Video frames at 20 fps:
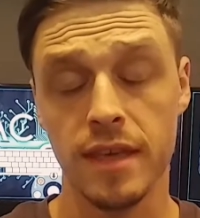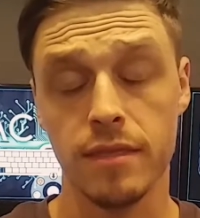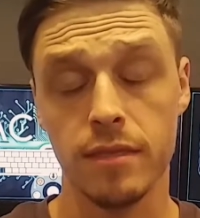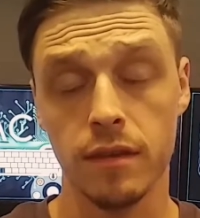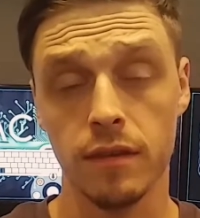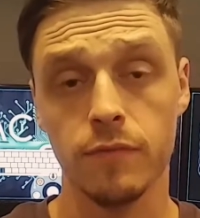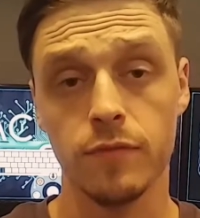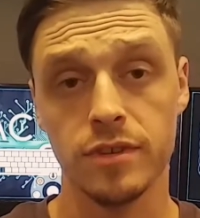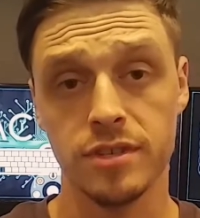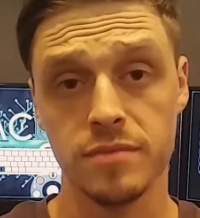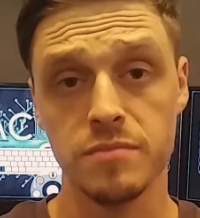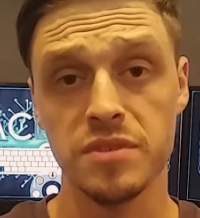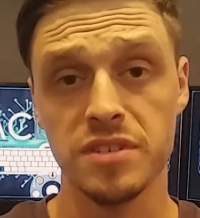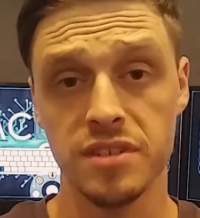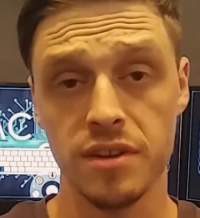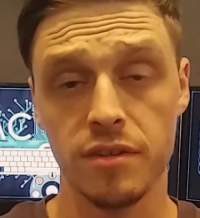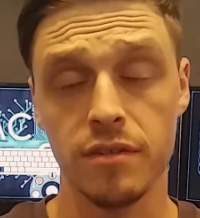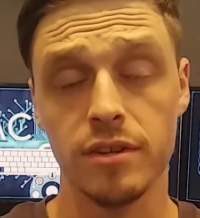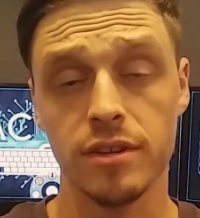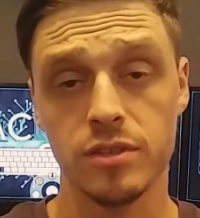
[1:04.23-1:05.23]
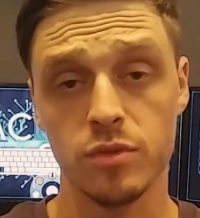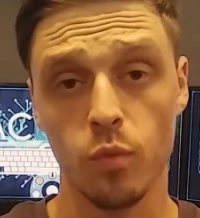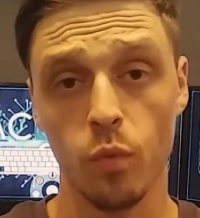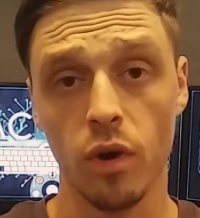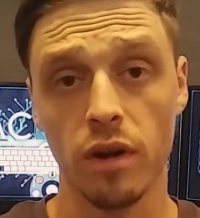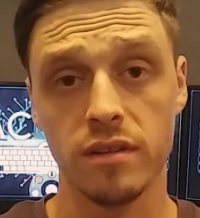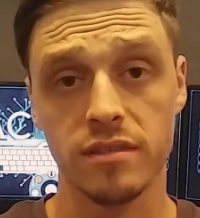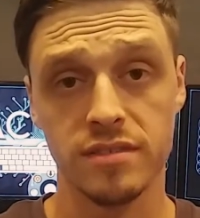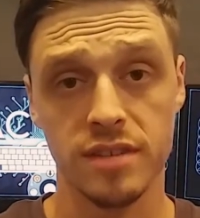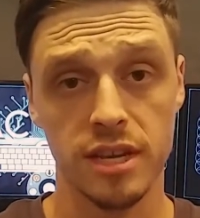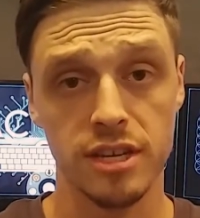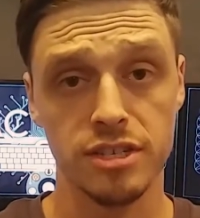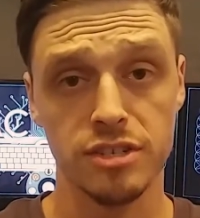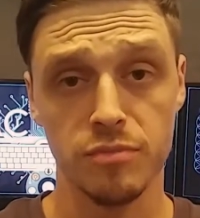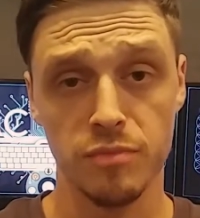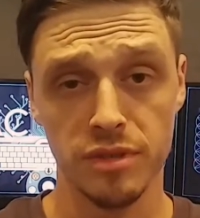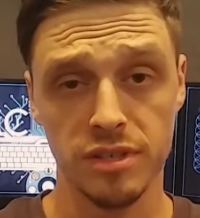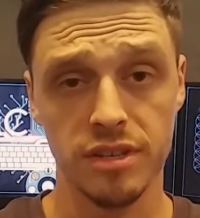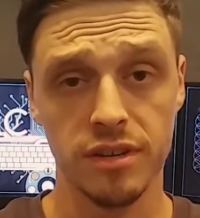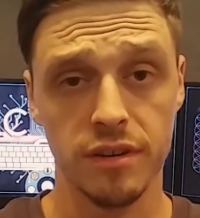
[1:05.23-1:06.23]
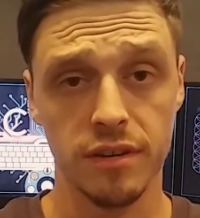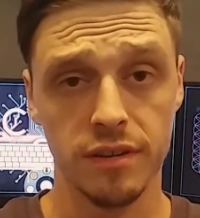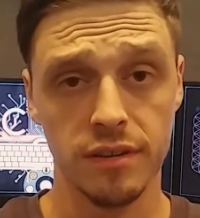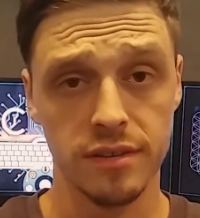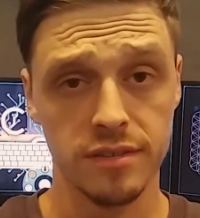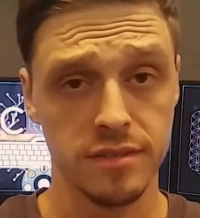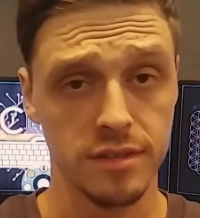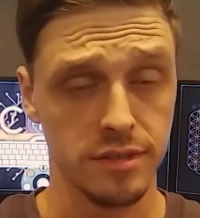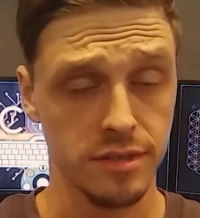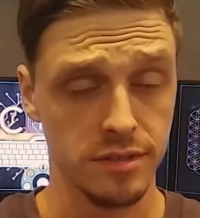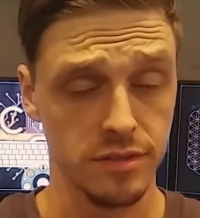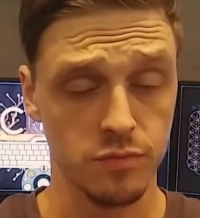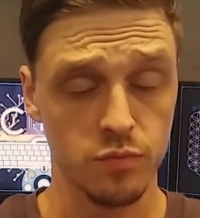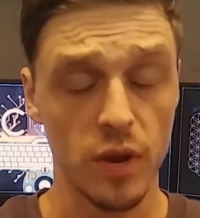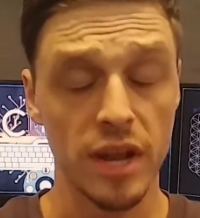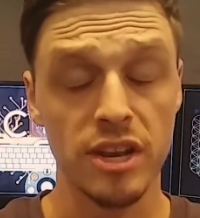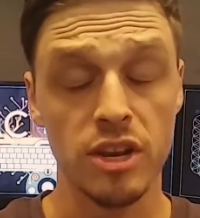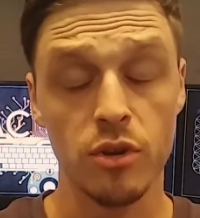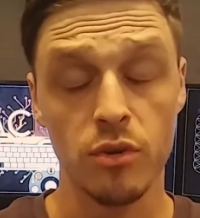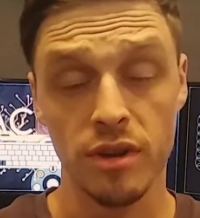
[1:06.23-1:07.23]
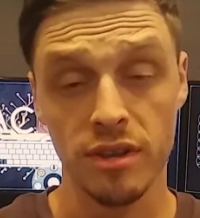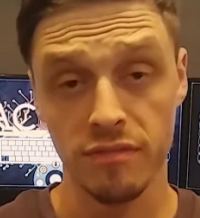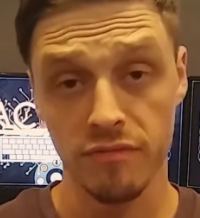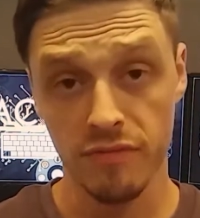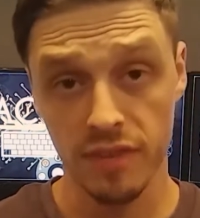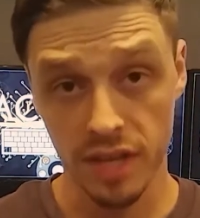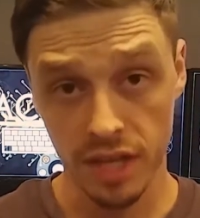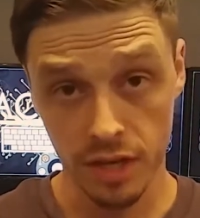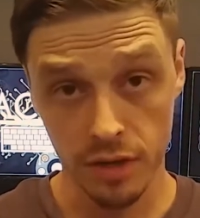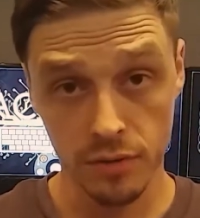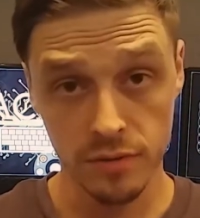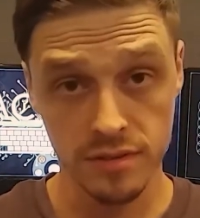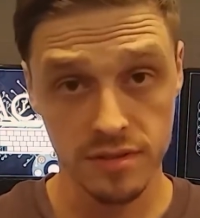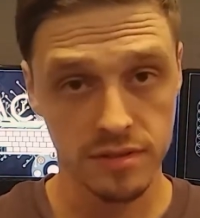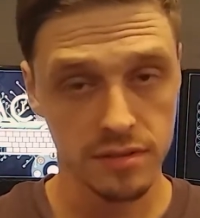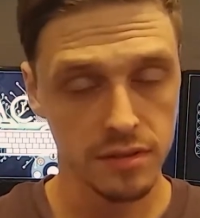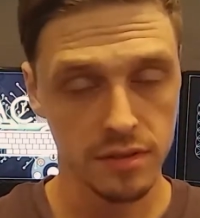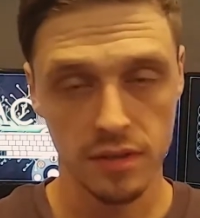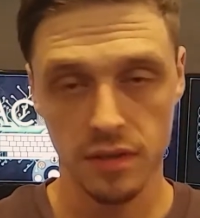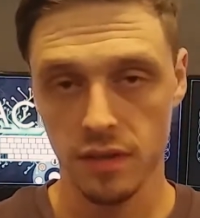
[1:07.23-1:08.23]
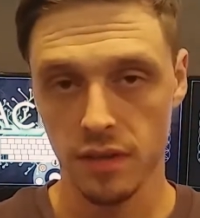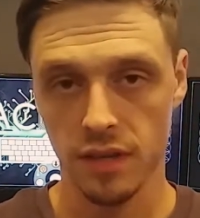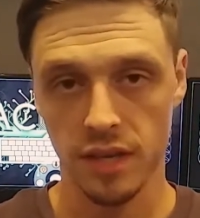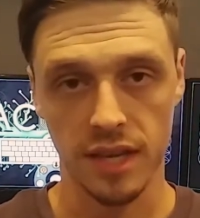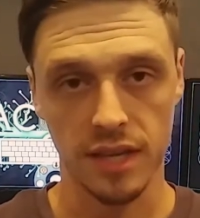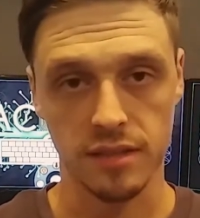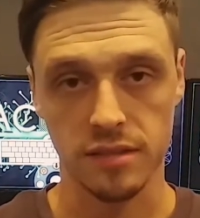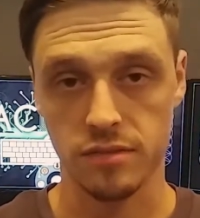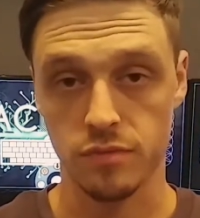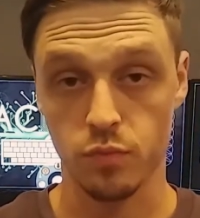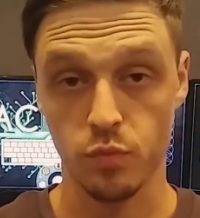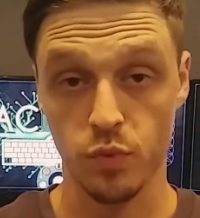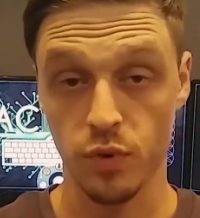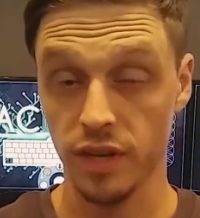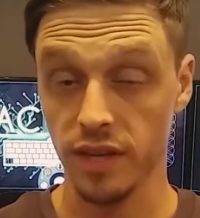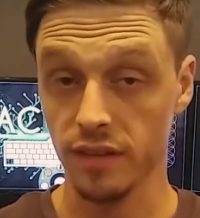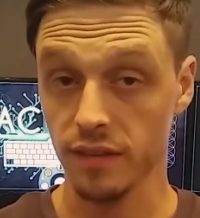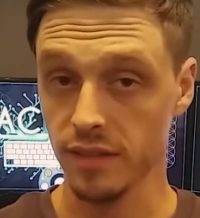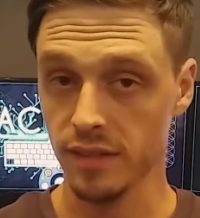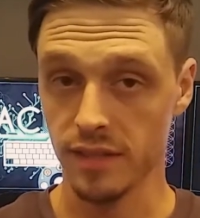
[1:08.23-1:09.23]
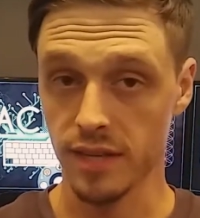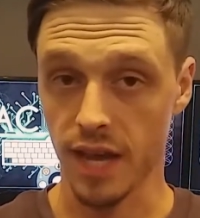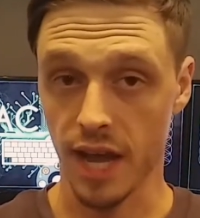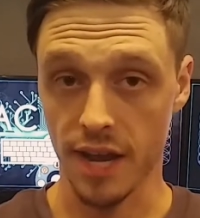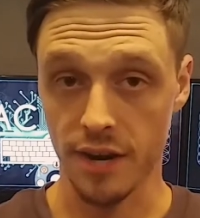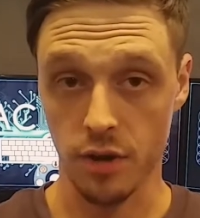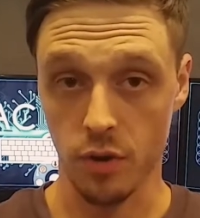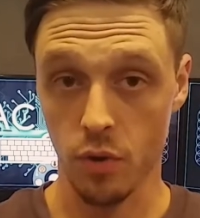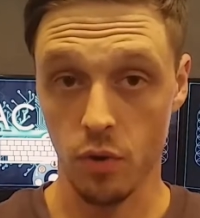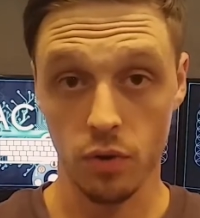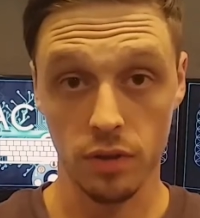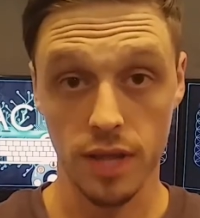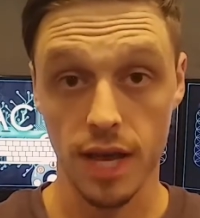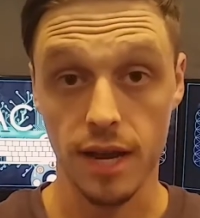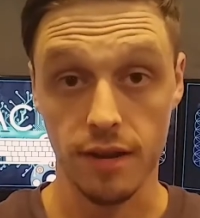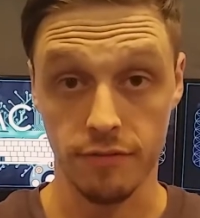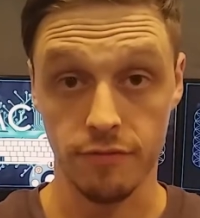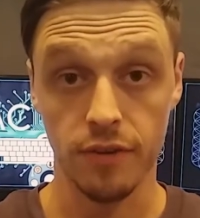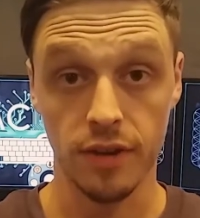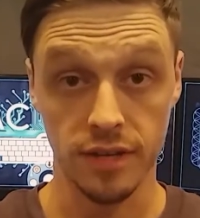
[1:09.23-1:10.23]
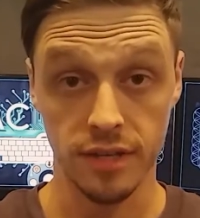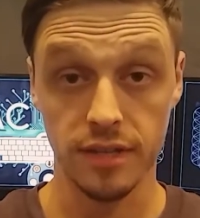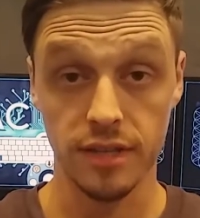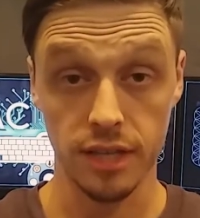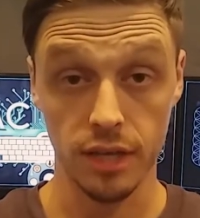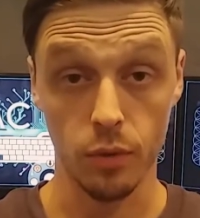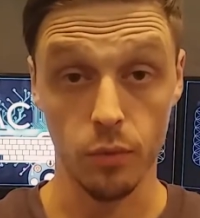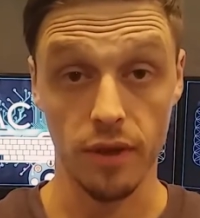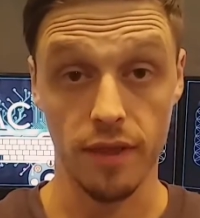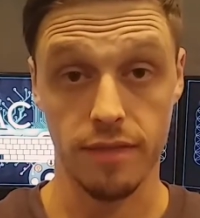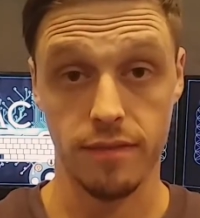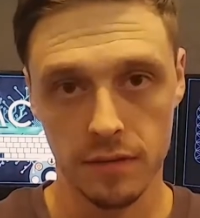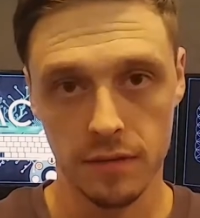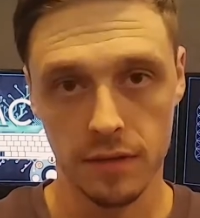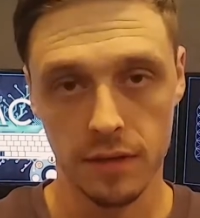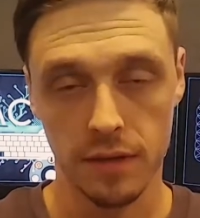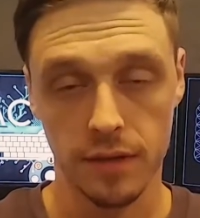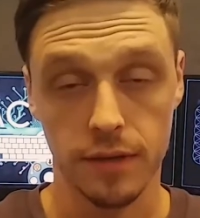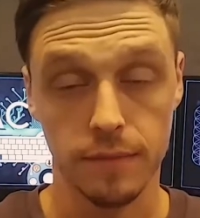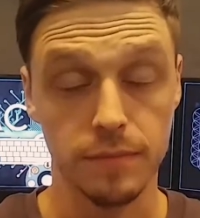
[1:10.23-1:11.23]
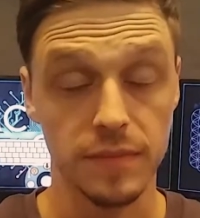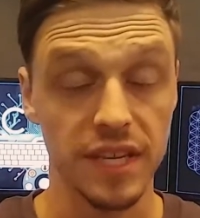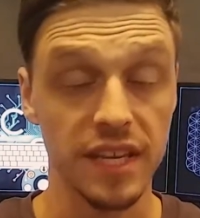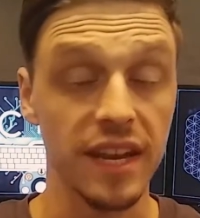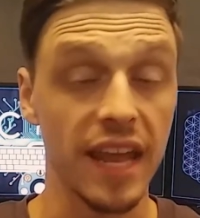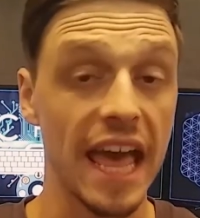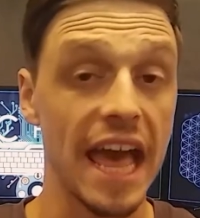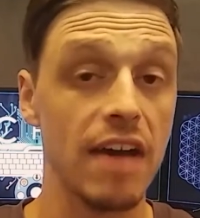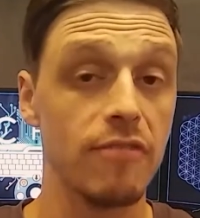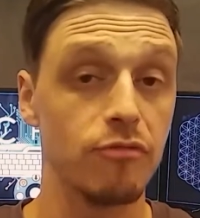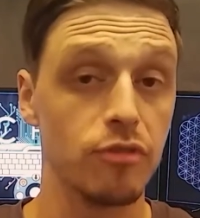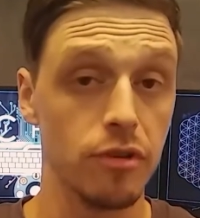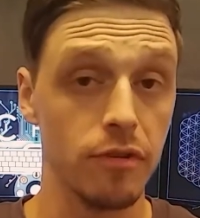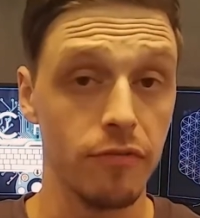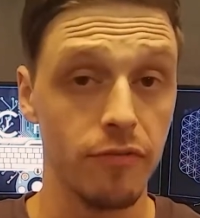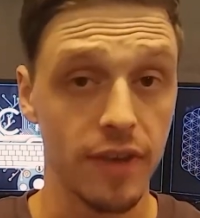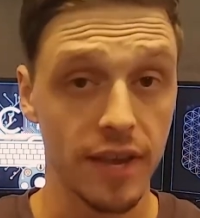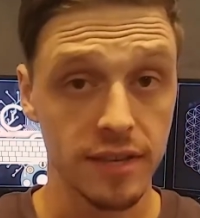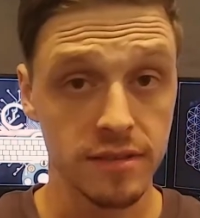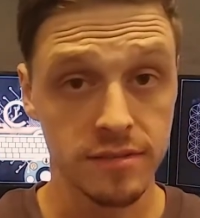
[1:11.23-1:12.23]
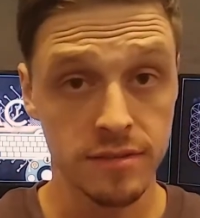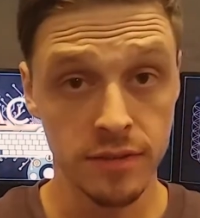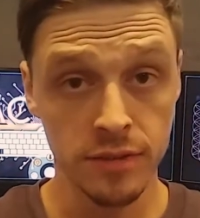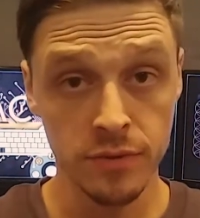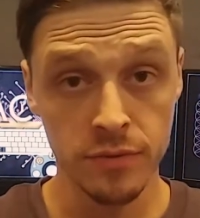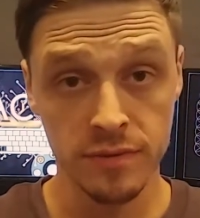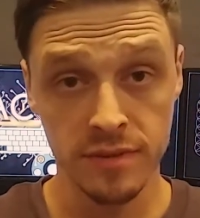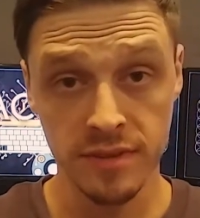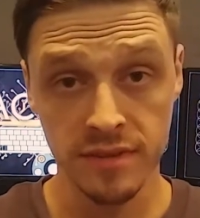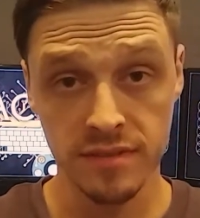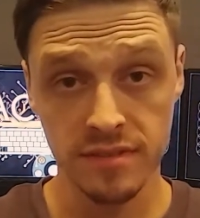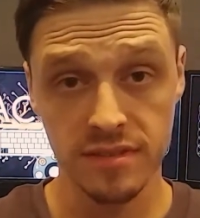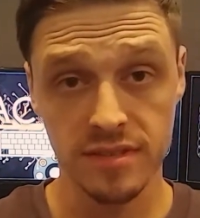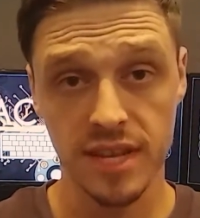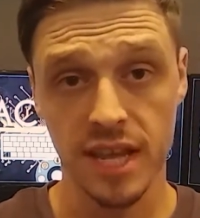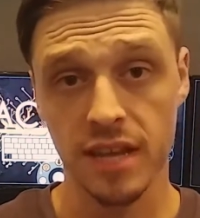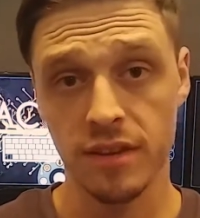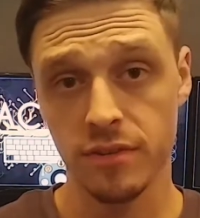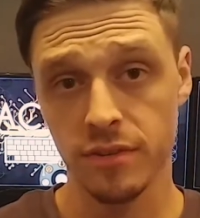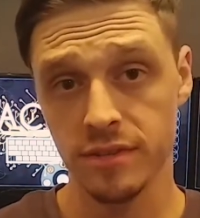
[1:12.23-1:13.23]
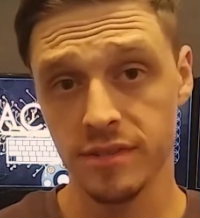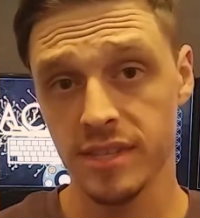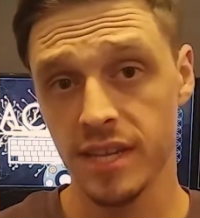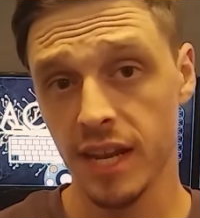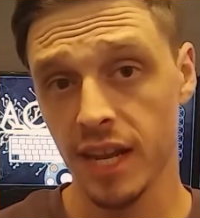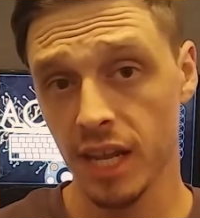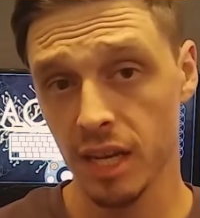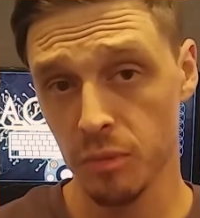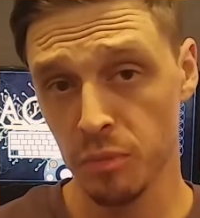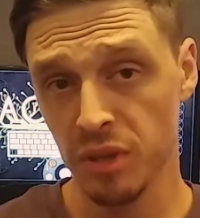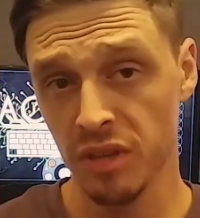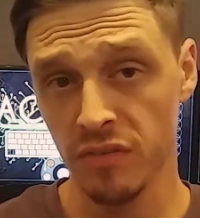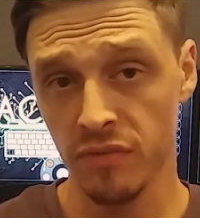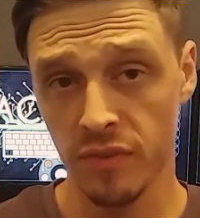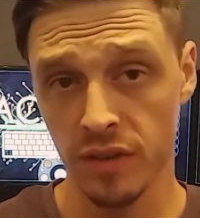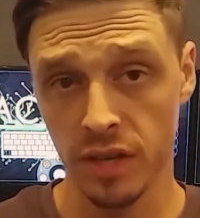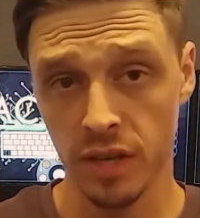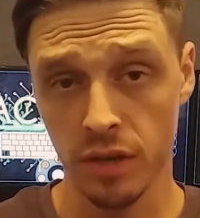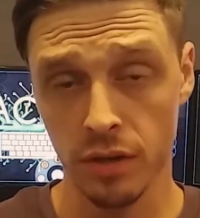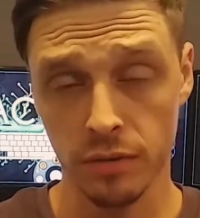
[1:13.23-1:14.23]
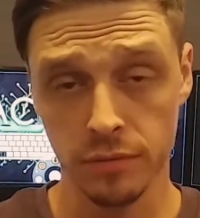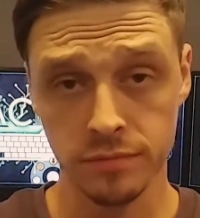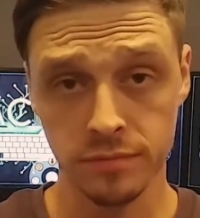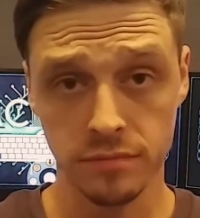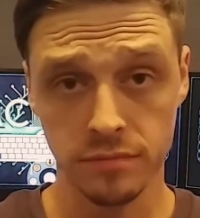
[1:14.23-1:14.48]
thing for some serious workstation material such as rendering videos, it's really not a whole lot of fun to deal with. In After Effects, using standard 1080p video,